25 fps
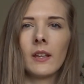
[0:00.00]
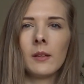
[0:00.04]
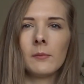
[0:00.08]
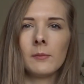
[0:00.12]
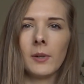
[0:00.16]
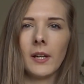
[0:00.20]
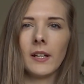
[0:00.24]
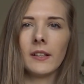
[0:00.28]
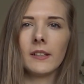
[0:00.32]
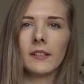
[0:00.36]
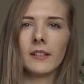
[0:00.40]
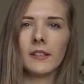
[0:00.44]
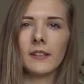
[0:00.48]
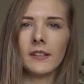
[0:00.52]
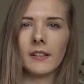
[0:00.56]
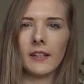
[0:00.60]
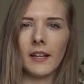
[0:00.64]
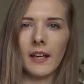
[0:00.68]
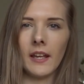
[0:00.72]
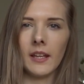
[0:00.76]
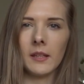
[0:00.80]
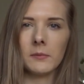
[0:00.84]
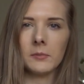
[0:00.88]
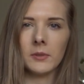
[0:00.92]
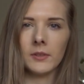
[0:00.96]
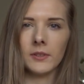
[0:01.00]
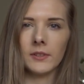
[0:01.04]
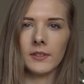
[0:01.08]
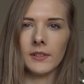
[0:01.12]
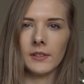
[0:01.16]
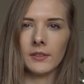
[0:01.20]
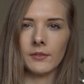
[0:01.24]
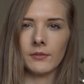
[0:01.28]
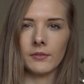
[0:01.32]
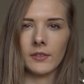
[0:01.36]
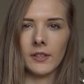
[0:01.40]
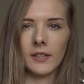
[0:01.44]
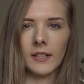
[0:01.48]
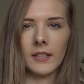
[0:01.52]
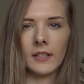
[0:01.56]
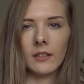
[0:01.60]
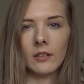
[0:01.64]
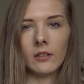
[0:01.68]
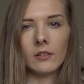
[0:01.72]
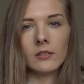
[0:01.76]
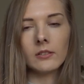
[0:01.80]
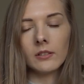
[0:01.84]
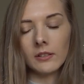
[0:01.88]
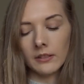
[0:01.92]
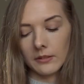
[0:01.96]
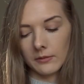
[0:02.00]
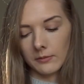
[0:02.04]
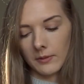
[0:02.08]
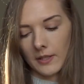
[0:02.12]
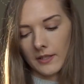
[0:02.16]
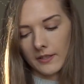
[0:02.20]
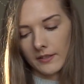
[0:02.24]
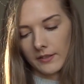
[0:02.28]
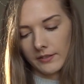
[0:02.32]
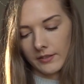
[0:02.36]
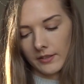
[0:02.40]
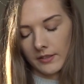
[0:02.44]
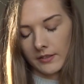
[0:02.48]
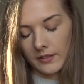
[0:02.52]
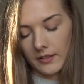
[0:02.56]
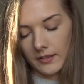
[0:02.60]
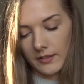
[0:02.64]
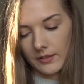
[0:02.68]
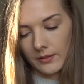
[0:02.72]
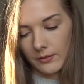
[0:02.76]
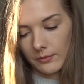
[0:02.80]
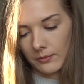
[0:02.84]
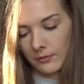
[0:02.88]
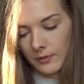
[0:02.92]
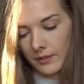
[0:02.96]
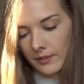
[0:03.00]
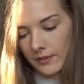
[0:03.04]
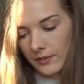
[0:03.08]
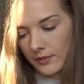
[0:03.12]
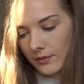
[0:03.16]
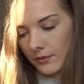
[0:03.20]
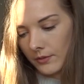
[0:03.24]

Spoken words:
Apparently the cable is really long as well, so that's always